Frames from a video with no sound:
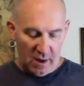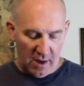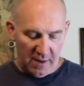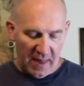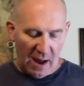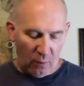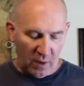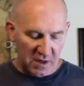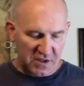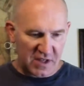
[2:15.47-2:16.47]
And that
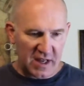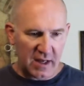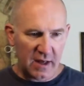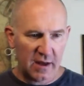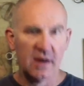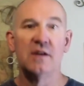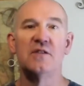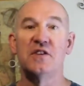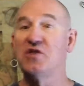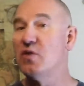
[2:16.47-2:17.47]
was the
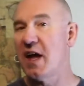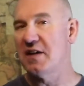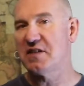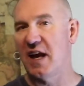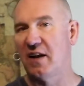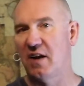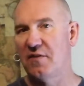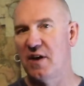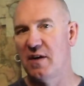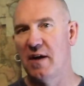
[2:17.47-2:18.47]
suitcase
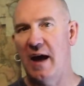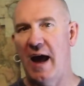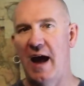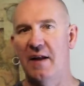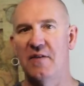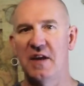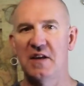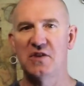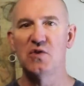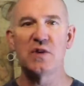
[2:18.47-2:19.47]
deadlift and
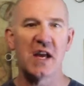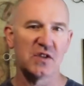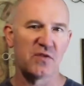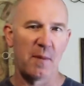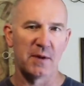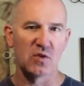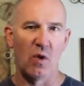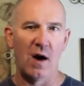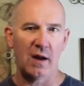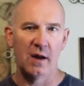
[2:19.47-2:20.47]
the suitcase farmer's
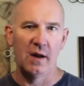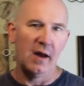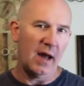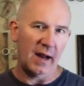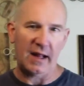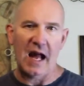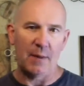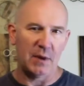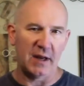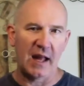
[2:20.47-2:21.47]
walk and a
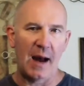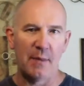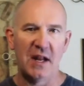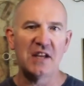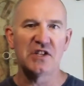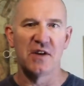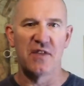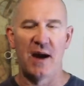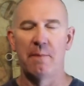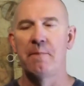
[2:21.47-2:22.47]
combination of
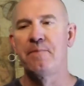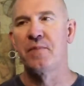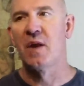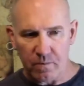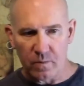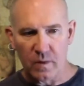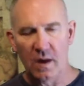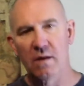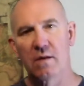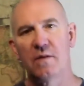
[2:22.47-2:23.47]
them.
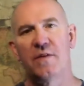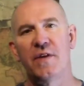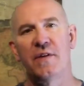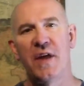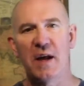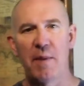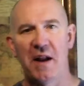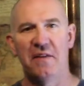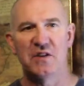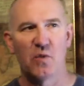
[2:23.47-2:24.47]
Think about
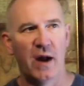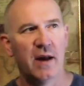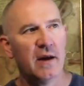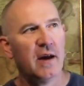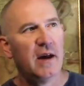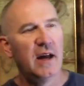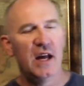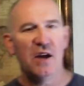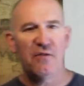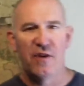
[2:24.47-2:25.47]
it this way.
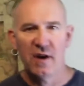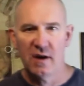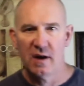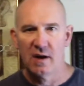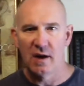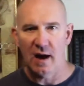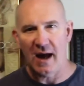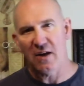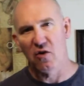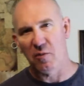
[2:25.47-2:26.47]
If
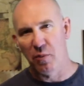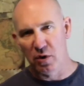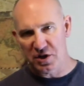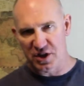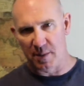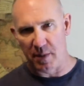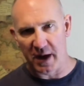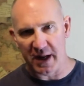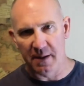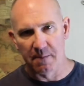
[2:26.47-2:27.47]
I go to push
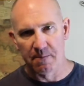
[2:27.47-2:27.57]
somebody